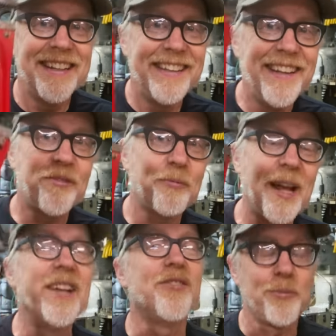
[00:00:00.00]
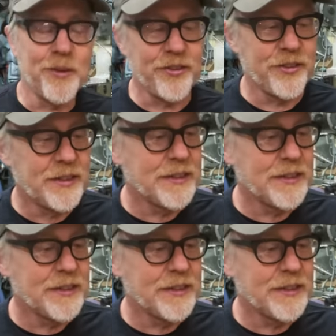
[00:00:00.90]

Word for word: This wrench, which